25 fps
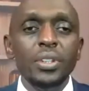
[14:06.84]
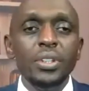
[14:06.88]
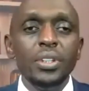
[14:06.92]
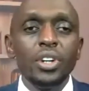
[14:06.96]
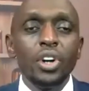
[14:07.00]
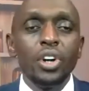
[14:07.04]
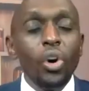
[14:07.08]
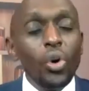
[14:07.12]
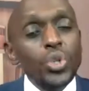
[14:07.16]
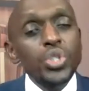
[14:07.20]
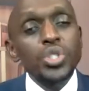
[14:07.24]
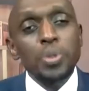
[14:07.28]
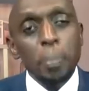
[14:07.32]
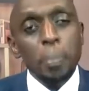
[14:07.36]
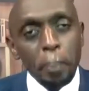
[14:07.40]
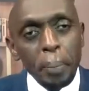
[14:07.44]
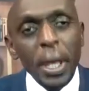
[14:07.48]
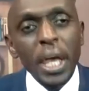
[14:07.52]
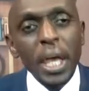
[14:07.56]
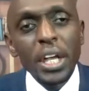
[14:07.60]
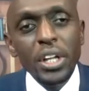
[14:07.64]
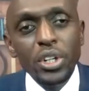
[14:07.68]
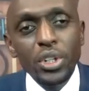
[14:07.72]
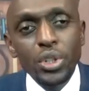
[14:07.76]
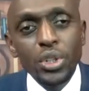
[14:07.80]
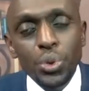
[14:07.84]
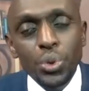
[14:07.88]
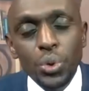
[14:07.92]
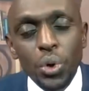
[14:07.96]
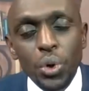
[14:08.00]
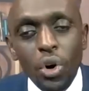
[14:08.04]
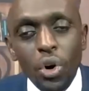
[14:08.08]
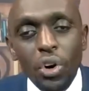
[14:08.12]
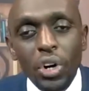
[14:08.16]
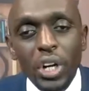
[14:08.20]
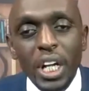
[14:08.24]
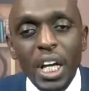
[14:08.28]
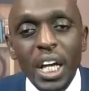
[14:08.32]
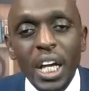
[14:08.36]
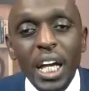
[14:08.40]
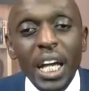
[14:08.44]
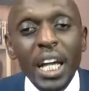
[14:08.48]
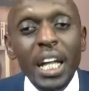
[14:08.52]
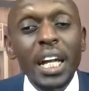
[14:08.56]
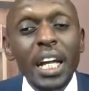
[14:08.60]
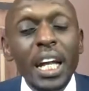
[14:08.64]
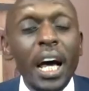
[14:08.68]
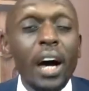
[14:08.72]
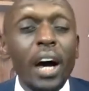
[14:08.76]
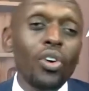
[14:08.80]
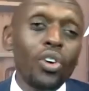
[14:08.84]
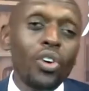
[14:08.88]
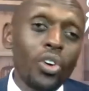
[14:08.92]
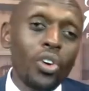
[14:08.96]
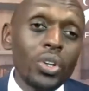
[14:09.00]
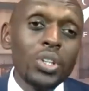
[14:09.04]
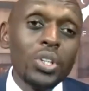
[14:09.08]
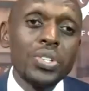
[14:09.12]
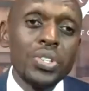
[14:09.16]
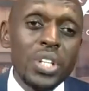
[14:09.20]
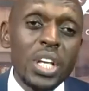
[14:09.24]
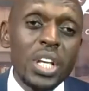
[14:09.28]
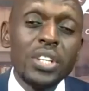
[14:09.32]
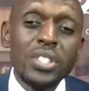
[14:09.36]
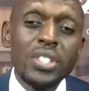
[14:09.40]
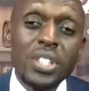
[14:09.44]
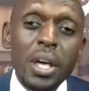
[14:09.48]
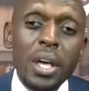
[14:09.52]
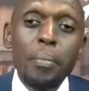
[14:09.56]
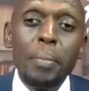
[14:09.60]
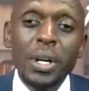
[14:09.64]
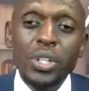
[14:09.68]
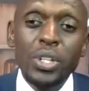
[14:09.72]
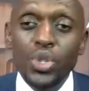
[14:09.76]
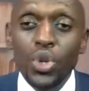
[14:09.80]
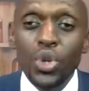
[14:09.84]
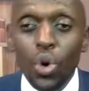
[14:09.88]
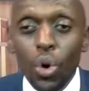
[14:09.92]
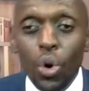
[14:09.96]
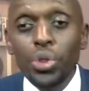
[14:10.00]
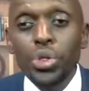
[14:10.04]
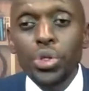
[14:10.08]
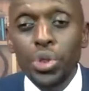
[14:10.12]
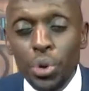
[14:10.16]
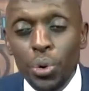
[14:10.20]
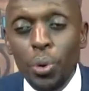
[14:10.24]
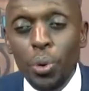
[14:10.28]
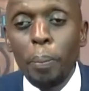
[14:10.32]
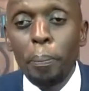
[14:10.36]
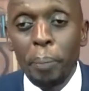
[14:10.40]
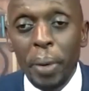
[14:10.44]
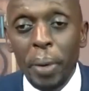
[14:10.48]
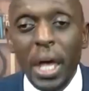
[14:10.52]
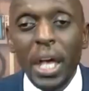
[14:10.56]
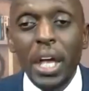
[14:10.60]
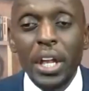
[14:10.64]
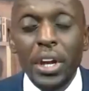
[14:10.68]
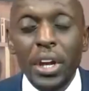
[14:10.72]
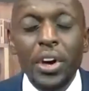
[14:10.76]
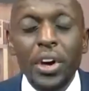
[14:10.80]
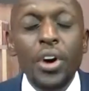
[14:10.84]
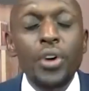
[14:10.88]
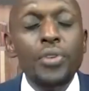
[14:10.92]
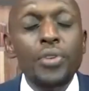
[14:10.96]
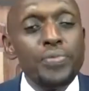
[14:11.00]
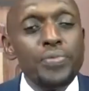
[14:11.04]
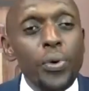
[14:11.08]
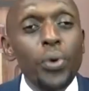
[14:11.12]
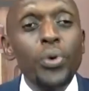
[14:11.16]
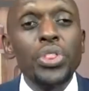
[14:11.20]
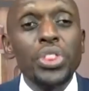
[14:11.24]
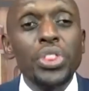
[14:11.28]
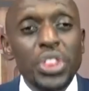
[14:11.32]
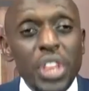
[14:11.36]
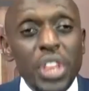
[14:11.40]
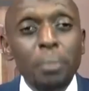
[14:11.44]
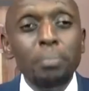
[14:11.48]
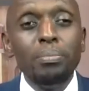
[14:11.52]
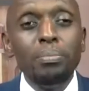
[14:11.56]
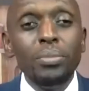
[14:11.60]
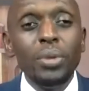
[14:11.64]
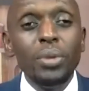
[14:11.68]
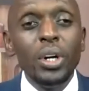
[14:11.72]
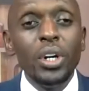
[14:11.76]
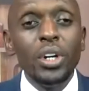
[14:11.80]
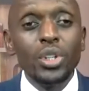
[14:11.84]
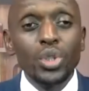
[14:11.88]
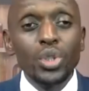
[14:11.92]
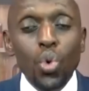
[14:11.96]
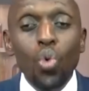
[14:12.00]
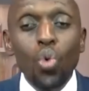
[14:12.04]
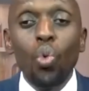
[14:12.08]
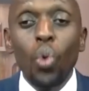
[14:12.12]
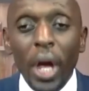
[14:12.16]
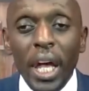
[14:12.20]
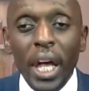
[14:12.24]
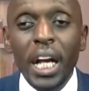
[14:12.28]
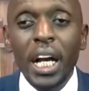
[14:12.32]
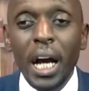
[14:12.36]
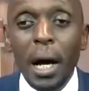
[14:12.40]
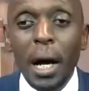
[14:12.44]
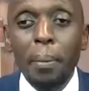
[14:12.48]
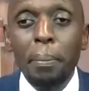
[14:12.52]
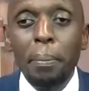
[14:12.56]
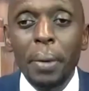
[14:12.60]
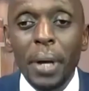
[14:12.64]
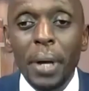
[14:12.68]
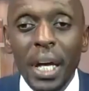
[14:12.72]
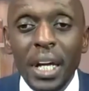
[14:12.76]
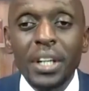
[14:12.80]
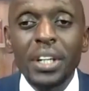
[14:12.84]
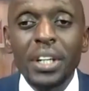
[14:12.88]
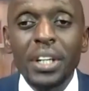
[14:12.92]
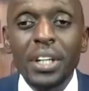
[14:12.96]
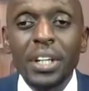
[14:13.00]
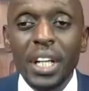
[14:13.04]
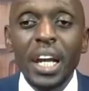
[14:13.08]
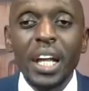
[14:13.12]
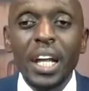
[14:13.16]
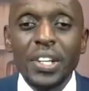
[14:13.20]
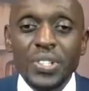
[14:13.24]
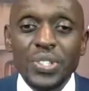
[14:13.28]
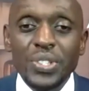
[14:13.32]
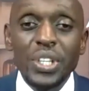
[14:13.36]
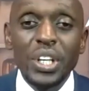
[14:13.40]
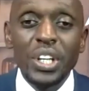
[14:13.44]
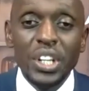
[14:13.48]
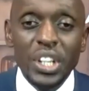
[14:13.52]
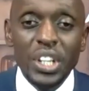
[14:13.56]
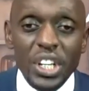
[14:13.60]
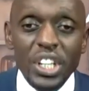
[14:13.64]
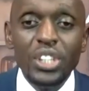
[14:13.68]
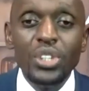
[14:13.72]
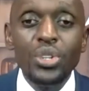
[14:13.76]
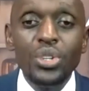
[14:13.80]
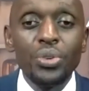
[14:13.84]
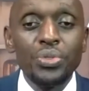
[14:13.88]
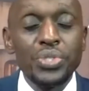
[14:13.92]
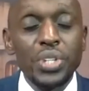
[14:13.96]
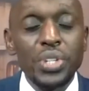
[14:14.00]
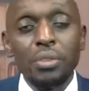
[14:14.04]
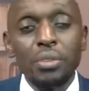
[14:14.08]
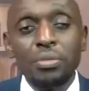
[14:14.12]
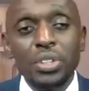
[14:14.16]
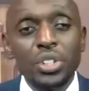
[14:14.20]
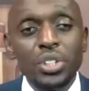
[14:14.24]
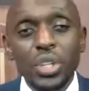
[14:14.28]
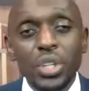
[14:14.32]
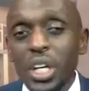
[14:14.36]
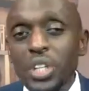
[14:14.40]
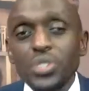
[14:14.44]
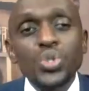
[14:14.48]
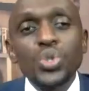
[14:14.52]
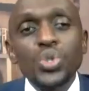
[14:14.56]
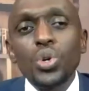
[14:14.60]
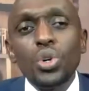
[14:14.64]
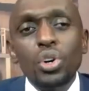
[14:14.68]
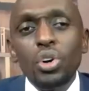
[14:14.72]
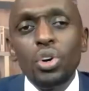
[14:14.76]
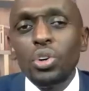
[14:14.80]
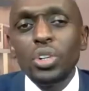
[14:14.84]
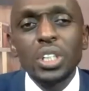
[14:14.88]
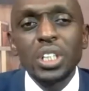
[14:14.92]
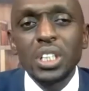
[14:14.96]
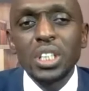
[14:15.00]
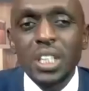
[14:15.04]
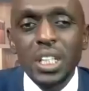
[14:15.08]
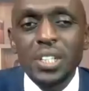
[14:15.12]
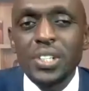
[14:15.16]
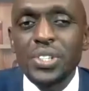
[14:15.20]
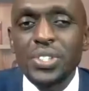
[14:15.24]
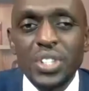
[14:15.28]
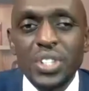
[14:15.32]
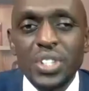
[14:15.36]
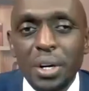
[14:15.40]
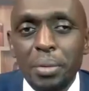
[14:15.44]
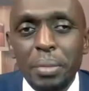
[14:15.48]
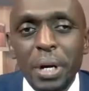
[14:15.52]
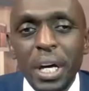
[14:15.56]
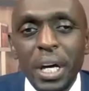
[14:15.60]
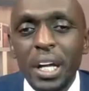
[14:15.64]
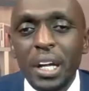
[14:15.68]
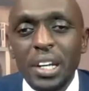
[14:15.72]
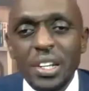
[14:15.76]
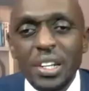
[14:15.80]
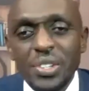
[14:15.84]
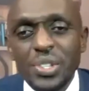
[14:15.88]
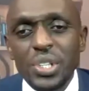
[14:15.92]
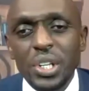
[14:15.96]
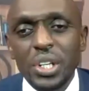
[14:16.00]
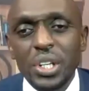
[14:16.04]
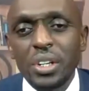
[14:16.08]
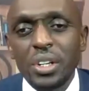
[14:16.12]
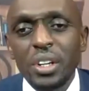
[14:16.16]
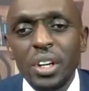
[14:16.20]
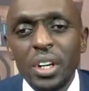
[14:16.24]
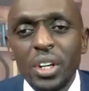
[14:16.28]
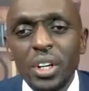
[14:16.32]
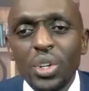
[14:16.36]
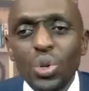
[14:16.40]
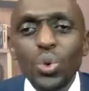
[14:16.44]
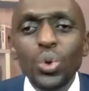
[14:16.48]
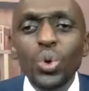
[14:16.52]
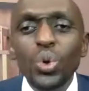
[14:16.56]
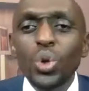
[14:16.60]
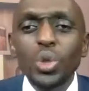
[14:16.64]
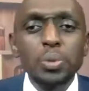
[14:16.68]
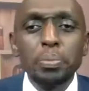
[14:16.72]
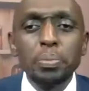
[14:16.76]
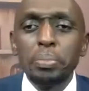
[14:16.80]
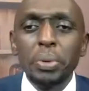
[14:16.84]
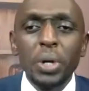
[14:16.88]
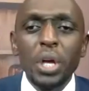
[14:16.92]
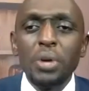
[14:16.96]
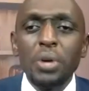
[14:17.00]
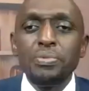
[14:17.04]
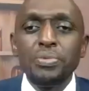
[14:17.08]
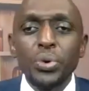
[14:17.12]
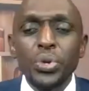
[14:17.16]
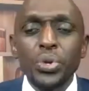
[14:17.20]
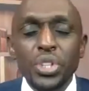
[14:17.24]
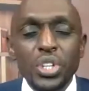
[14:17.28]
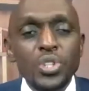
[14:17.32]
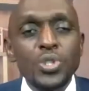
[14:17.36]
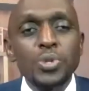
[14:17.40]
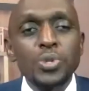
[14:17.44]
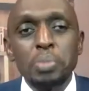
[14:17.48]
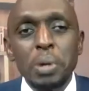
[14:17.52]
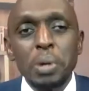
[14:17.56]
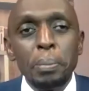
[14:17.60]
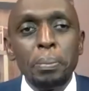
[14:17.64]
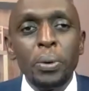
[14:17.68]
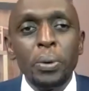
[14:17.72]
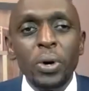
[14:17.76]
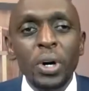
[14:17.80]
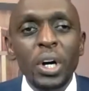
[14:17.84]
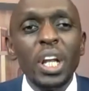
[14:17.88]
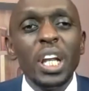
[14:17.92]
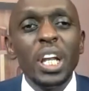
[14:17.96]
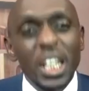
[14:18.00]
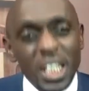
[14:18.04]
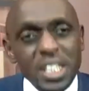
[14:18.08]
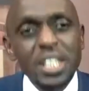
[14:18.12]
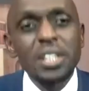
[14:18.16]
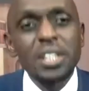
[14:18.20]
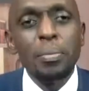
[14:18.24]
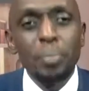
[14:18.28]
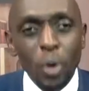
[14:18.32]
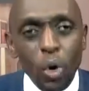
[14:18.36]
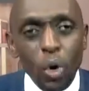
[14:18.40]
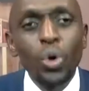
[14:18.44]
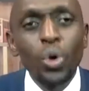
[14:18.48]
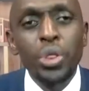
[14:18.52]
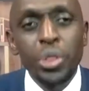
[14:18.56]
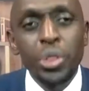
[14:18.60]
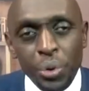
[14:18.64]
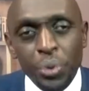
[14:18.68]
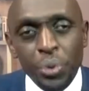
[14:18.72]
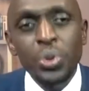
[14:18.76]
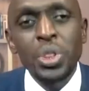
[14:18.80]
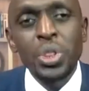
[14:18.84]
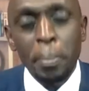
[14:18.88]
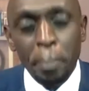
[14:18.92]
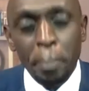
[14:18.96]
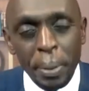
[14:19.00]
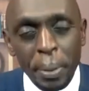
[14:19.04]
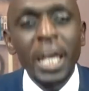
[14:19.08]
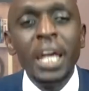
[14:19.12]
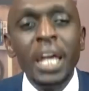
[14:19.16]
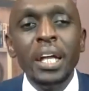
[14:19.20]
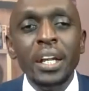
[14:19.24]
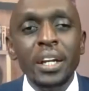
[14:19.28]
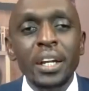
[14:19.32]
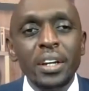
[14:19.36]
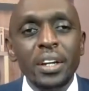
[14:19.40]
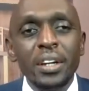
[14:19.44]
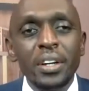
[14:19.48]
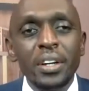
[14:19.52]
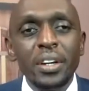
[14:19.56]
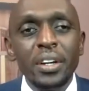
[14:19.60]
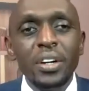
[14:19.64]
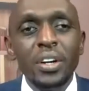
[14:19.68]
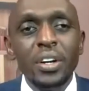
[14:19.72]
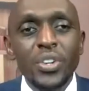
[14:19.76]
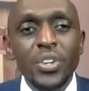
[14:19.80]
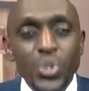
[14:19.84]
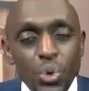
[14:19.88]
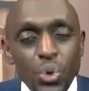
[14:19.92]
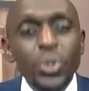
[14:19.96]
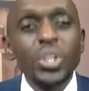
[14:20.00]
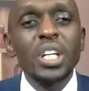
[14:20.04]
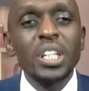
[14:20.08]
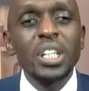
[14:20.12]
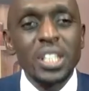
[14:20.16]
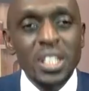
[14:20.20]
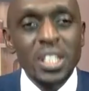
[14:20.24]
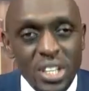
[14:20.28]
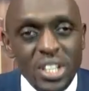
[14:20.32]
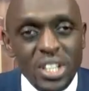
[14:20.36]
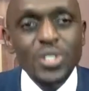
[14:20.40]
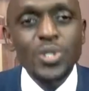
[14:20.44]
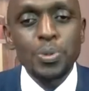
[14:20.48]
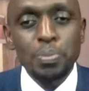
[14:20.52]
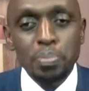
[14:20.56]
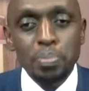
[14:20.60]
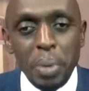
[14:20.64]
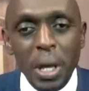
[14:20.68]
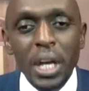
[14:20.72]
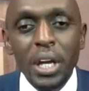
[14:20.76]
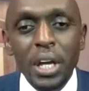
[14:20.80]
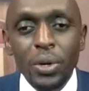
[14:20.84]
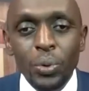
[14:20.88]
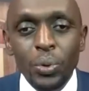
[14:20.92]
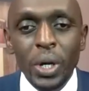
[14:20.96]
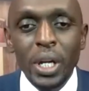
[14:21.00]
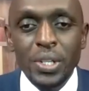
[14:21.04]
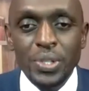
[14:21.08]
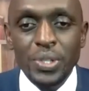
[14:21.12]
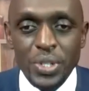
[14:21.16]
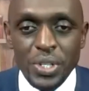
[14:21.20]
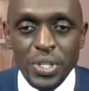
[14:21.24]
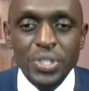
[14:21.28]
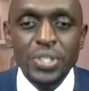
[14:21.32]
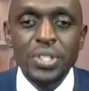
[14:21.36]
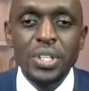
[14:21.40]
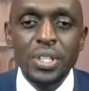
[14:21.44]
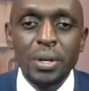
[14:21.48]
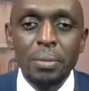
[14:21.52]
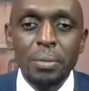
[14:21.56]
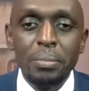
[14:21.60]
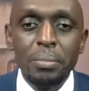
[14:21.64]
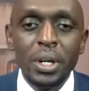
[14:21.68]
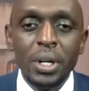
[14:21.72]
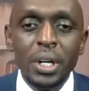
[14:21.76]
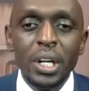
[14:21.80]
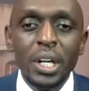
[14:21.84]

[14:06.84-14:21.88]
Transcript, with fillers: caused pain to God. And now God says they must go through pain for them to wake up and realize the need of salvation. And so God tells Jeremiah, listen, do not pray for these people. Let them go through the pain, so that this pain will assist them.